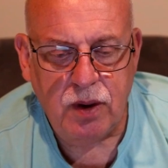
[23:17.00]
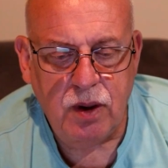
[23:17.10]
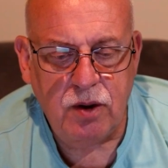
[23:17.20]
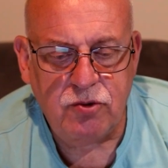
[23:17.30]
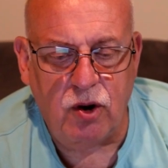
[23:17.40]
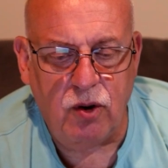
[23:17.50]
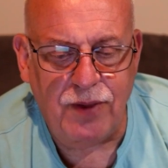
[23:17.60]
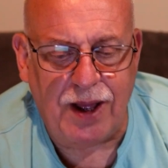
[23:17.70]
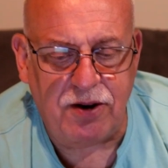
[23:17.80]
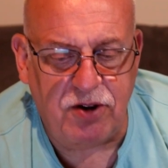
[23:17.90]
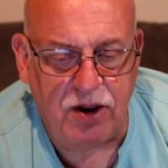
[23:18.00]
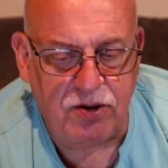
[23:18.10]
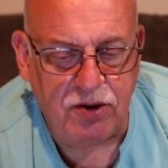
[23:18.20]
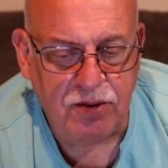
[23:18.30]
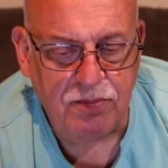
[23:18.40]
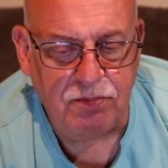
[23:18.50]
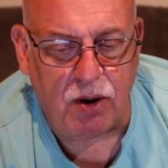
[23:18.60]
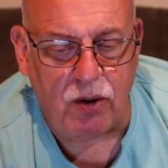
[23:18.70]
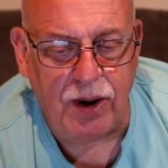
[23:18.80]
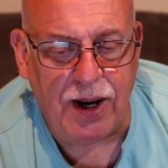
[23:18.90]
So that's it.
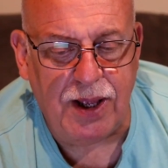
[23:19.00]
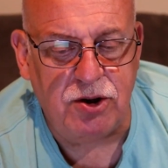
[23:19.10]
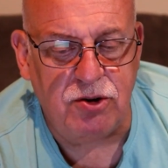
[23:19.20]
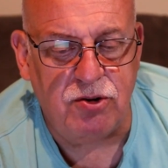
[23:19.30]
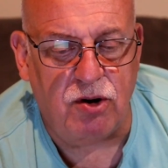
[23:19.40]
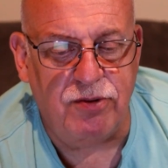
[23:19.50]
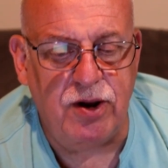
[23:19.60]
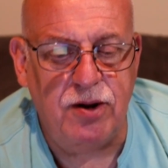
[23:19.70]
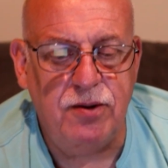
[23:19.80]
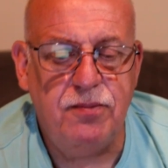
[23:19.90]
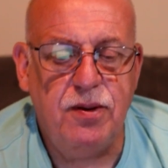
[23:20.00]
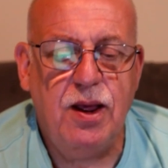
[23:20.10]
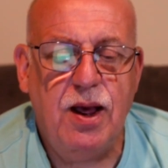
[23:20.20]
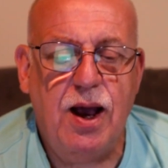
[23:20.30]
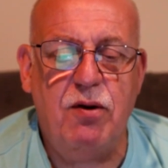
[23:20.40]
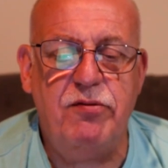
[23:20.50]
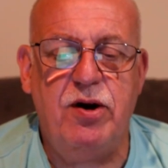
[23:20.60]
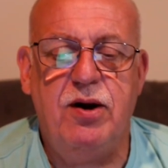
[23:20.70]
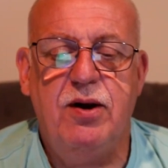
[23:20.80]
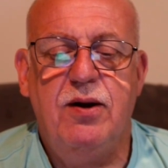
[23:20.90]
Boring lecture's over.
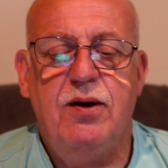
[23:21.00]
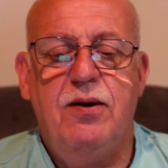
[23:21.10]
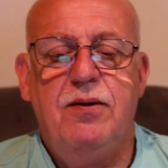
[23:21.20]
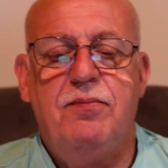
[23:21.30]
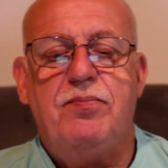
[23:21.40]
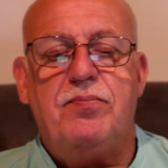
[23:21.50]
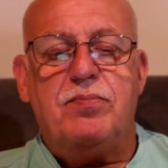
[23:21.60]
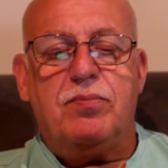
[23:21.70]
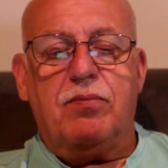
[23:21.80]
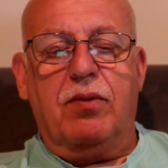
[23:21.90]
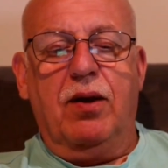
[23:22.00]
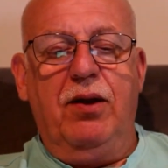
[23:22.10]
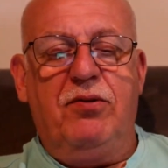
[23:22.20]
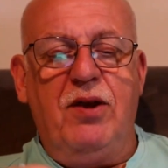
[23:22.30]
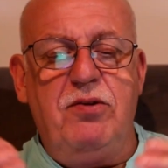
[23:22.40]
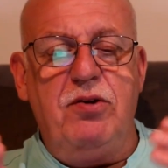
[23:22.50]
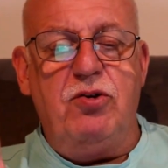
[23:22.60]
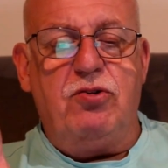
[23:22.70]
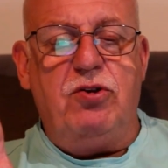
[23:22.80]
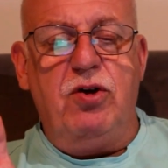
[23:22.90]
However, it's easy
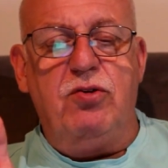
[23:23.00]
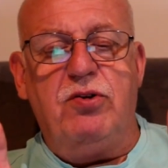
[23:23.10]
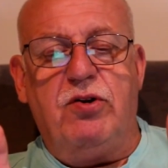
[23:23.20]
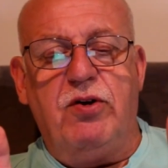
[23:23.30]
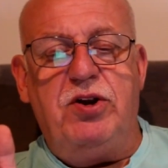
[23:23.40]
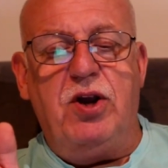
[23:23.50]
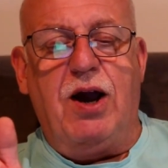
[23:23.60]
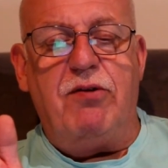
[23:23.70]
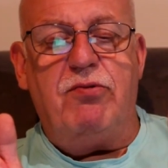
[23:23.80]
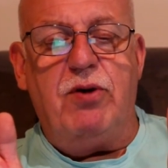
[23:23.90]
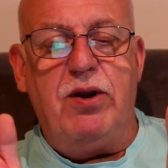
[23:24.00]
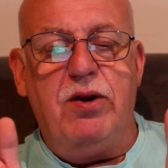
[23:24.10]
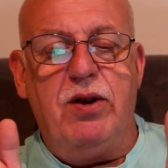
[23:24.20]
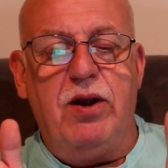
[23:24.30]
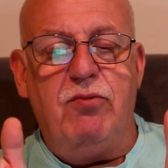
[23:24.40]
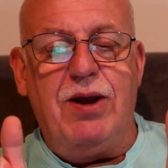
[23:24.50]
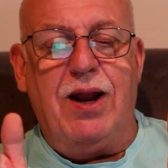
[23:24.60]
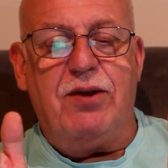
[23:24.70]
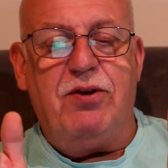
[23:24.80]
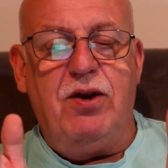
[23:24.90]
just to use the grease you have when in
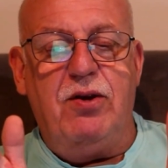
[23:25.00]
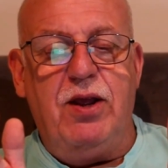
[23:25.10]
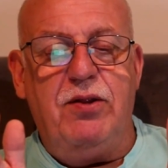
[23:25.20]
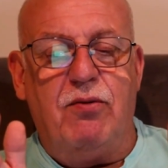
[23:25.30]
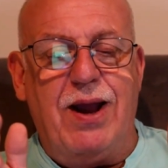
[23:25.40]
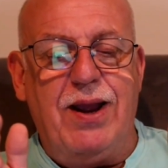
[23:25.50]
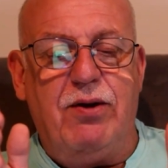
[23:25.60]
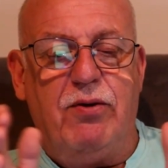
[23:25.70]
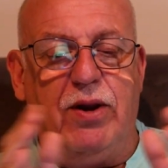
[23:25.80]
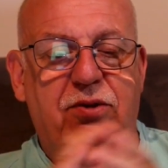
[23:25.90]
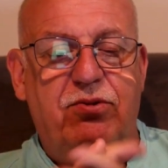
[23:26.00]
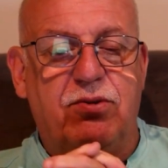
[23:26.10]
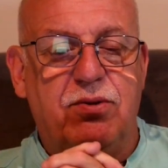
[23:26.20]
reality you need the right grease.